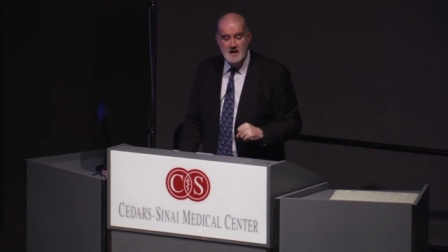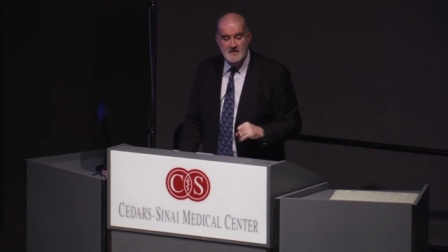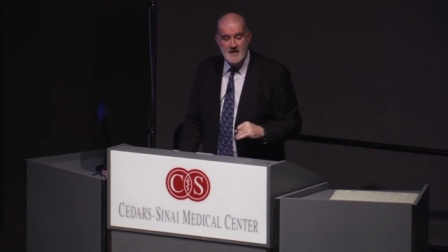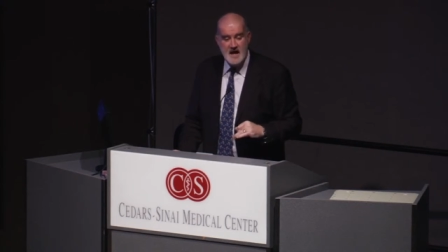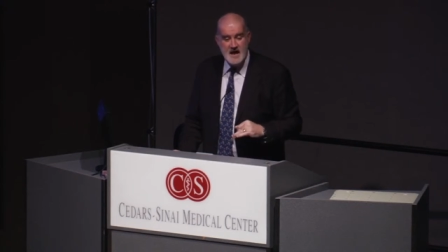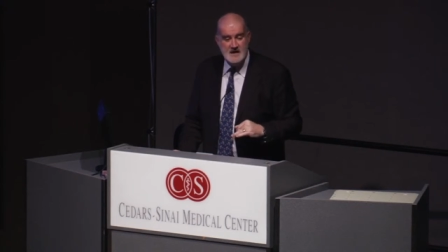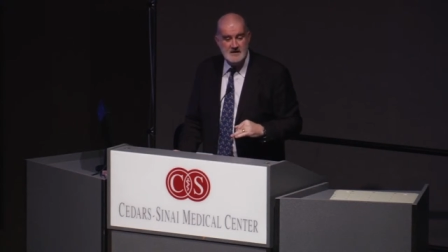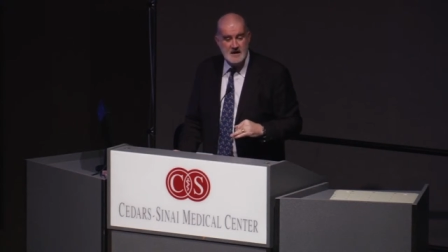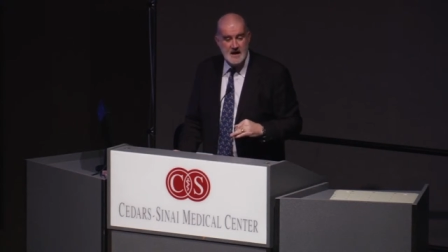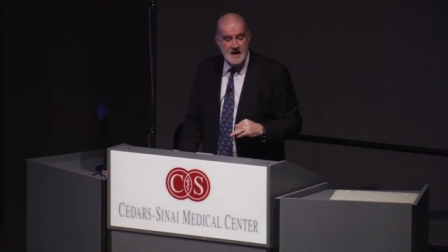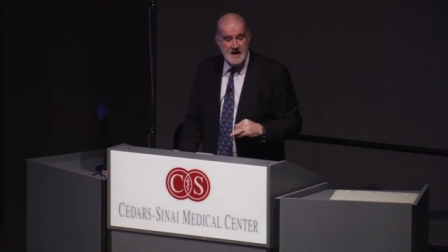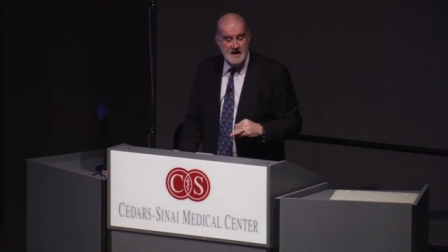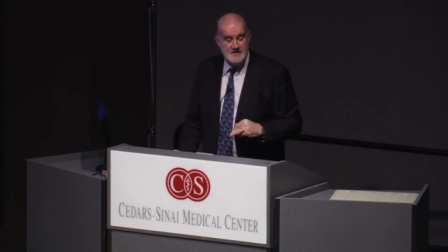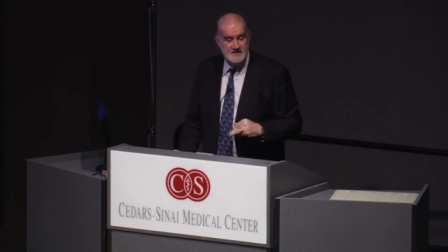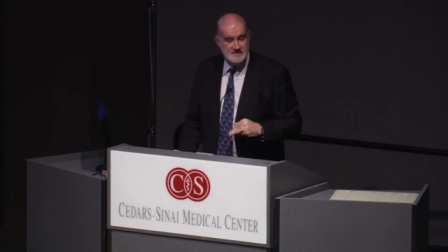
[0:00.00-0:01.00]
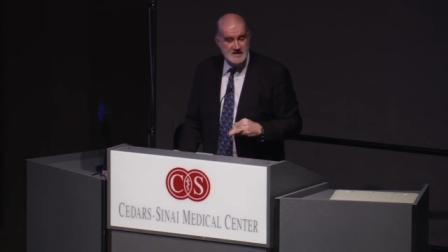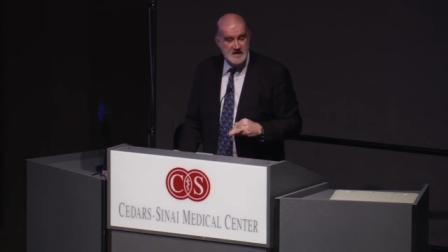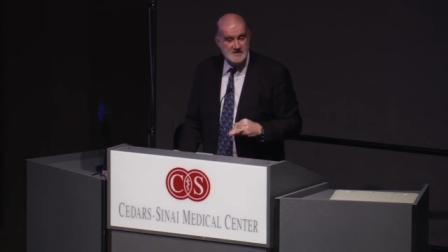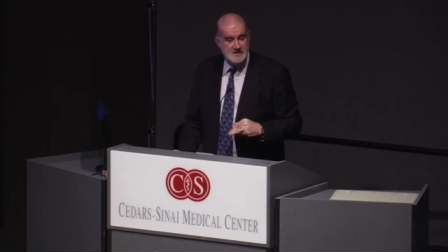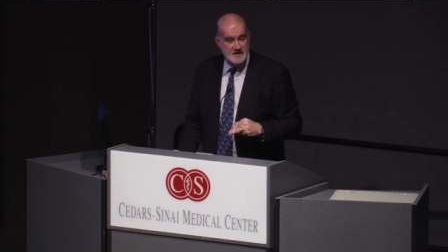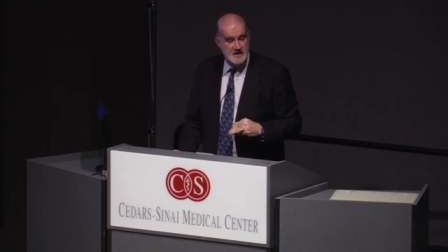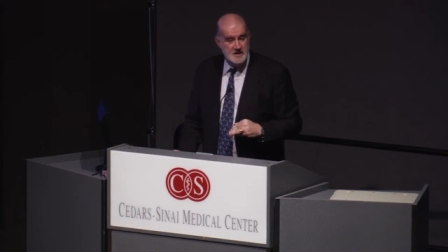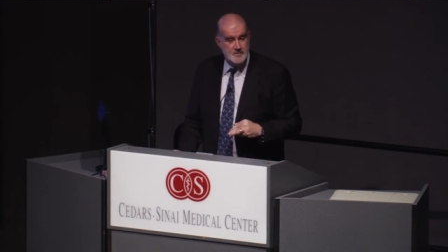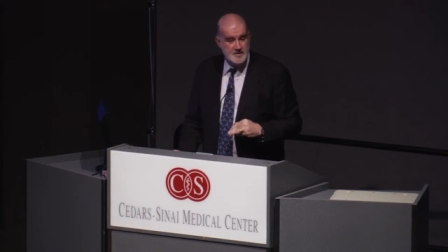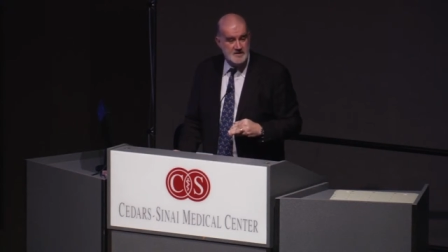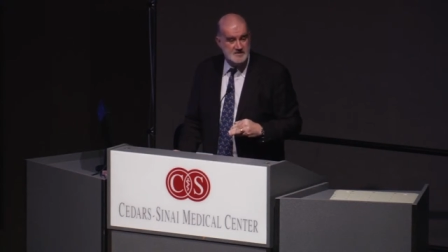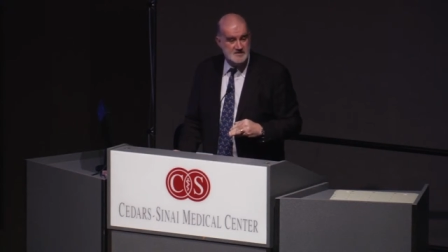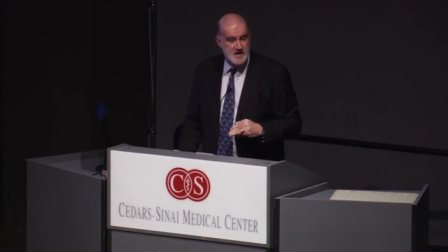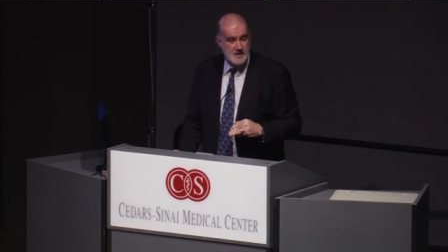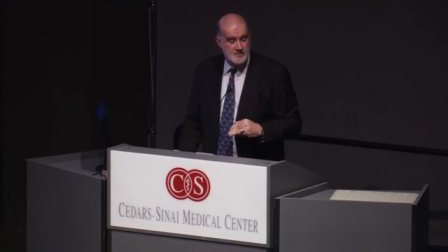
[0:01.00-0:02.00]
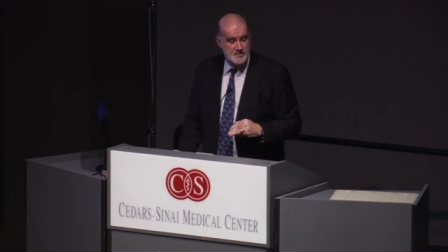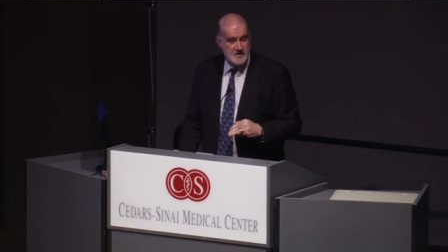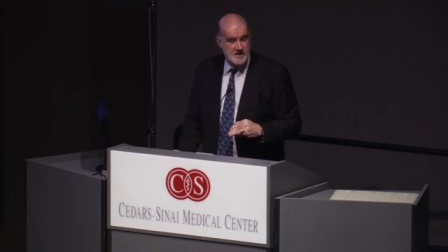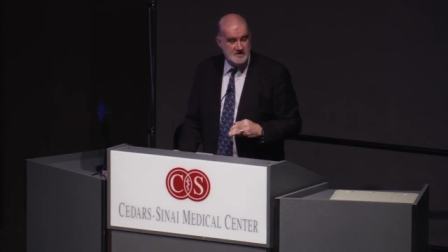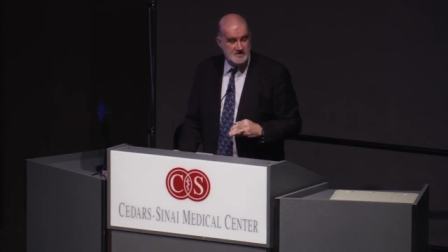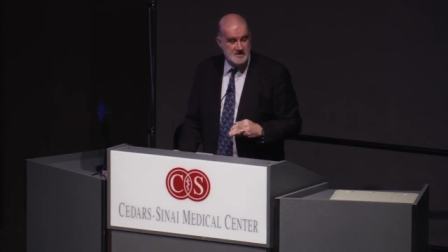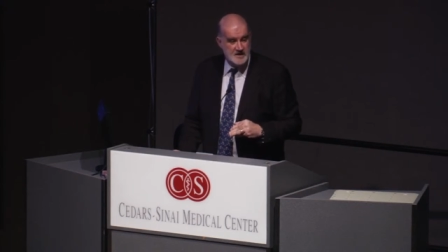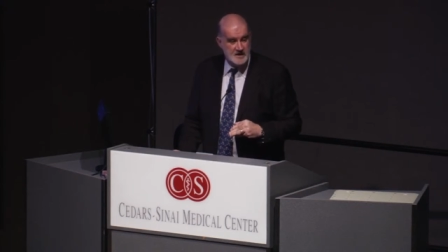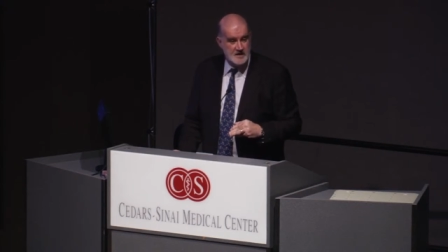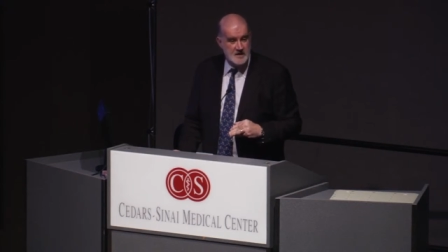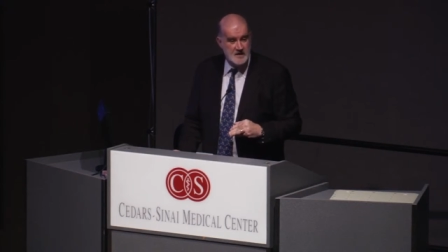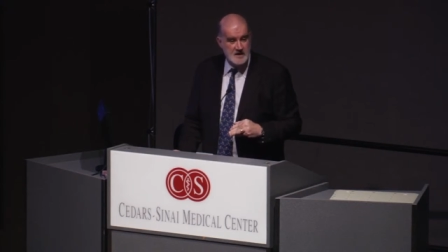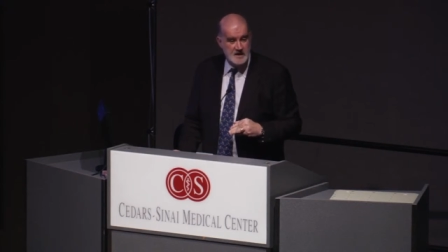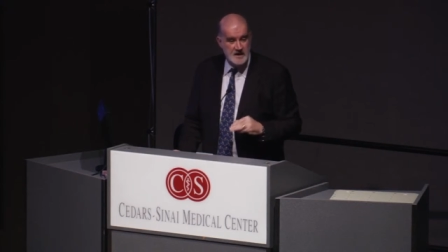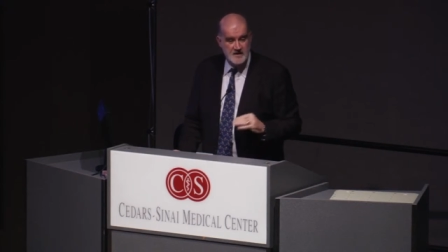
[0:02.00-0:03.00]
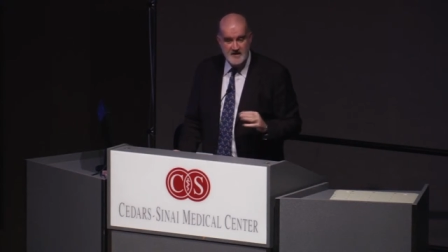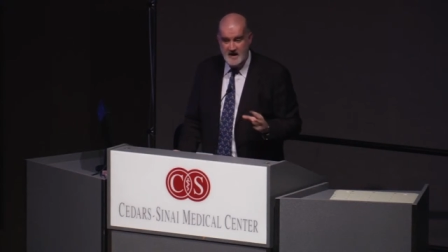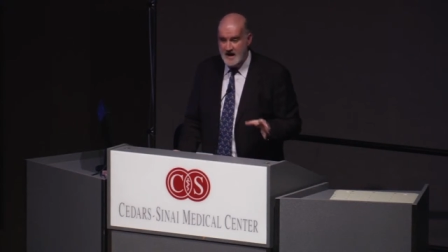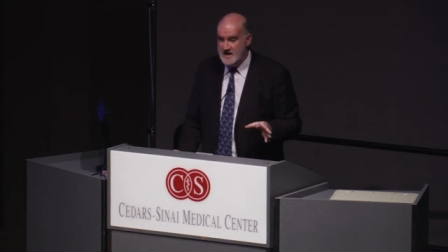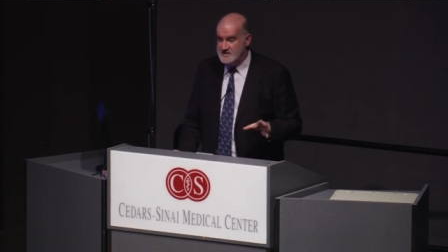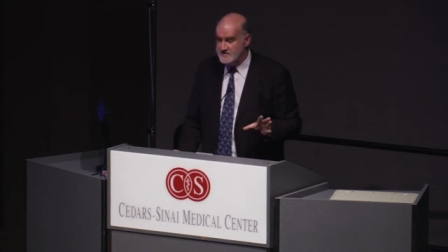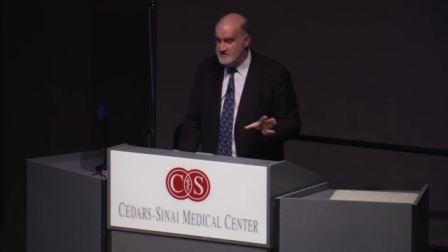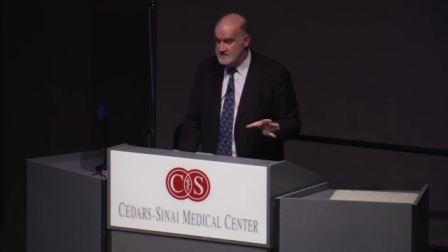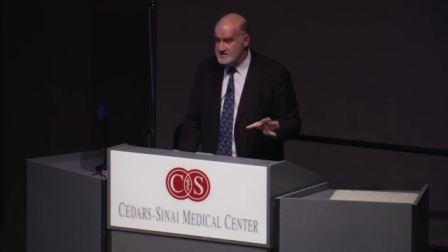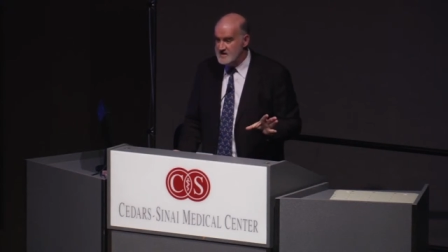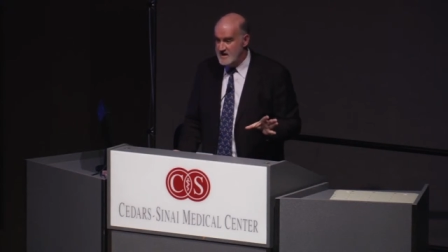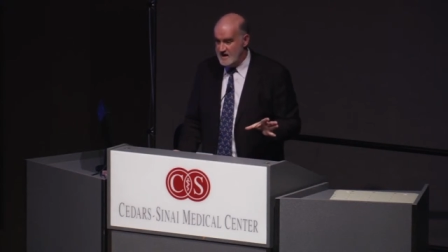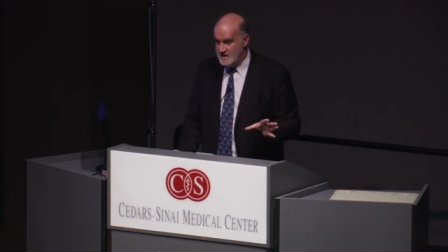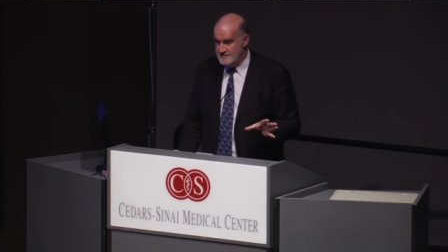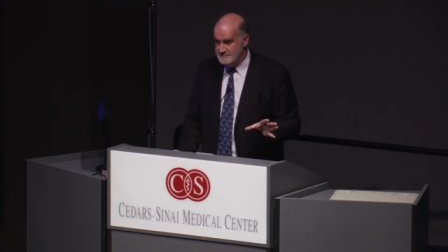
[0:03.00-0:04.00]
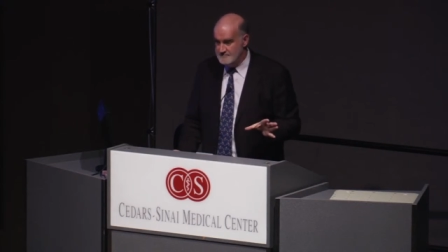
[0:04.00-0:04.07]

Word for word: that uh, there's actually going to be the same thing seen in the adjuvant setting.